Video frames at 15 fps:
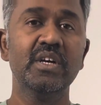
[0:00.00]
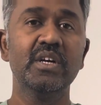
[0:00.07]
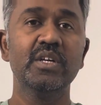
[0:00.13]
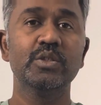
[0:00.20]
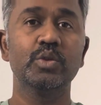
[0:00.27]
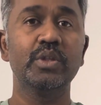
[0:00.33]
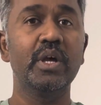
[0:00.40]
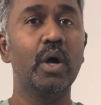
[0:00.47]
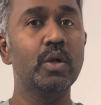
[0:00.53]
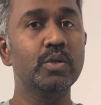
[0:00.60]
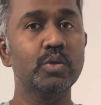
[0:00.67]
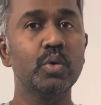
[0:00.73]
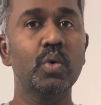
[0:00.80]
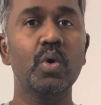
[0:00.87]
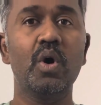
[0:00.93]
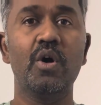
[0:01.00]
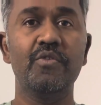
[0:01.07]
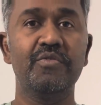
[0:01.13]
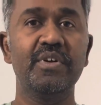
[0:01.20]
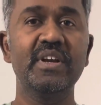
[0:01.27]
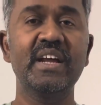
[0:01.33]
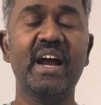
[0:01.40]
So they also
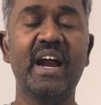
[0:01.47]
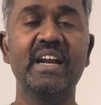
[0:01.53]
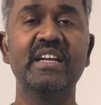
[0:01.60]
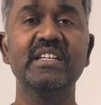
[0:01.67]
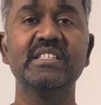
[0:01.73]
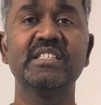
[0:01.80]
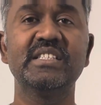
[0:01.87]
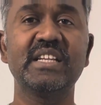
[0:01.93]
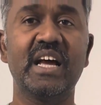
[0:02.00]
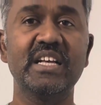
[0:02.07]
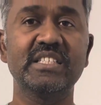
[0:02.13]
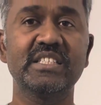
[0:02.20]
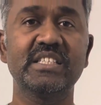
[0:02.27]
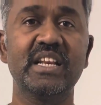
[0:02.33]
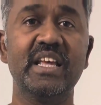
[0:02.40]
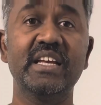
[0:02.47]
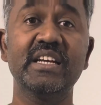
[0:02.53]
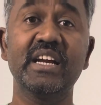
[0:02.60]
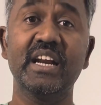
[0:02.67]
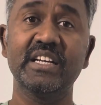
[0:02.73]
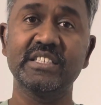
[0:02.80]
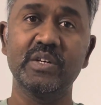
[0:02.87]
often handle tasks like
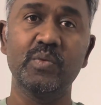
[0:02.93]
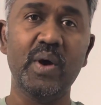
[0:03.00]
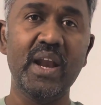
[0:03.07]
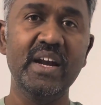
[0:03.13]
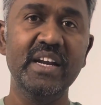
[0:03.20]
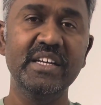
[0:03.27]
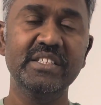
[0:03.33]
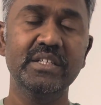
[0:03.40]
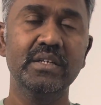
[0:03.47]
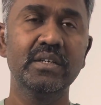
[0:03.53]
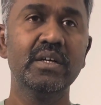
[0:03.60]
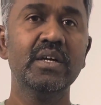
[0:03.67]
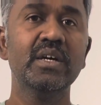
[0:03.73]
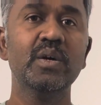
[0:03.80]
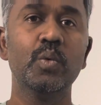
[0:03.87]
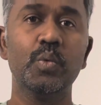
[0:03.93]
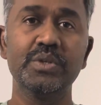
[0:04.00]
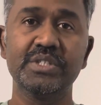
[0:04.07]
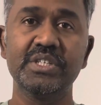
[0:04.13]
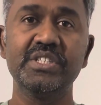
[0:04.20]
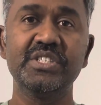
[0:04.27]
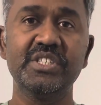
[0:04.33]
connection validation,
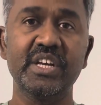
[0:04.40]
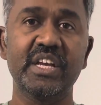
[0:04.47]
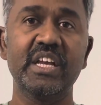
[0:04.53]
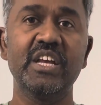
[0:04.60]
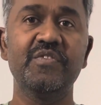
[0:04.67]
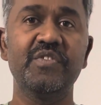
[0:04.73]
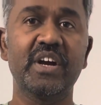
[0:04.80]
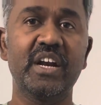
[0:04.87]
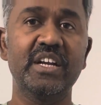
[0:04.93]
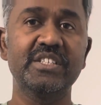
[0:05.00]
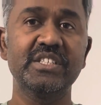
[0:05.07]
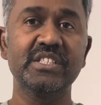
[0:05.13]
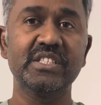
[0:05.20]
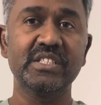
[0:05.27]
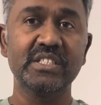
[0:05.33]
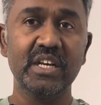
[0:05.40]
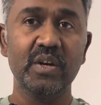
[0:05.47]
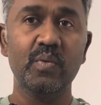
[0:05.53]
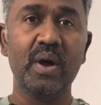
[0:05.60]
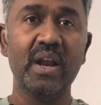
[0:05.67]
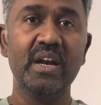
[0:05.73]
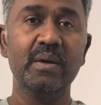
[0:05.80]
which is checking if a connection is still
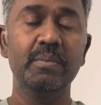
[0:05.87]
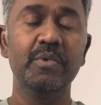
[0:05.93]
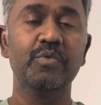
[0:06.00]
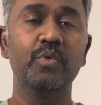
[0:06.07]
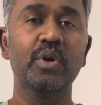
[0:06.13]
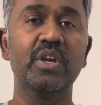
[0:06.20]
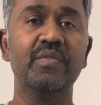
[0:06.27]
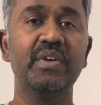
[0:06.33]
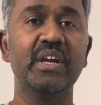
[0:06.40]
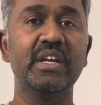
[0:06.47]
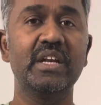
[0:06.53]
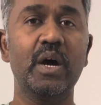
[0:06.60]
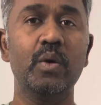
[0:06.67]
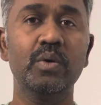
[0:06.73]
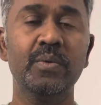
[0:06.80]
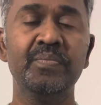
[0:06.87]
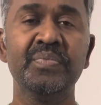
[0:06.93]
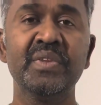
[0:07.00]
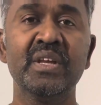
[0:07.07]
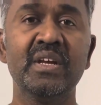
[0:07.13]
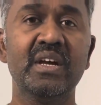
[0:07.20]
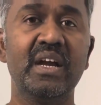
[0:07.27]
valid before giving it out,
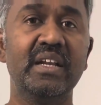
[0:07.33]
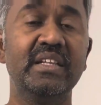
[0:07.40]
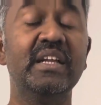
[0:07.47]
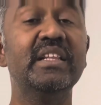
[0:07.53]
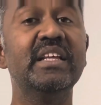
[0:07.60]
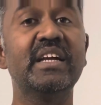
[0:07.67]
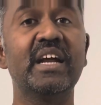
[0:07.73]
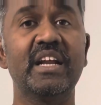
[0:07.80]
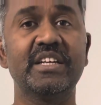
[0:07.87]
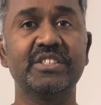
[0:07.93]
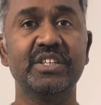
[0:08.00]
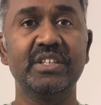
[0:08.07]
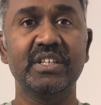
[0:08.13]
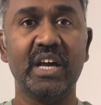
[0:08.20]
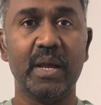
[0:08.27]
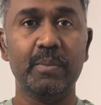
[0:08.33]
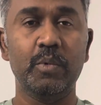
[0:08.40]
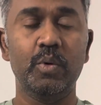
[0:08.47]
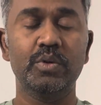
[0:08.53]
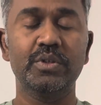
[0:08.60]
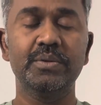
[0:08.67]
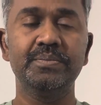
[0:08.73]
and then the connection
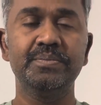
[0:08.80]
timeout.